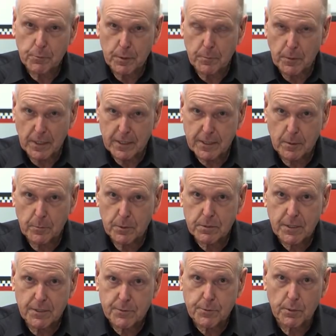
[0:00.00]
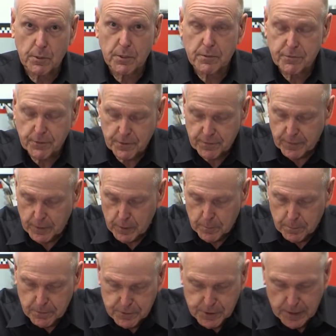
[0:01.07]
remarkable controller for the
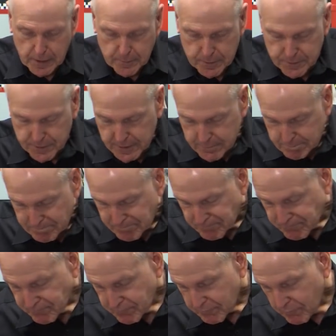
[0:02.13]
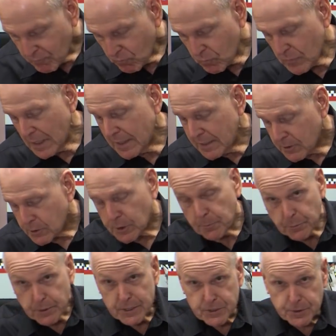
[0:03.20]
variable geometry.
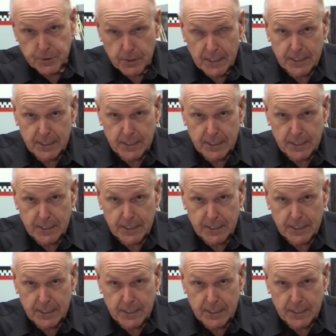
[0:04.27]
Compressor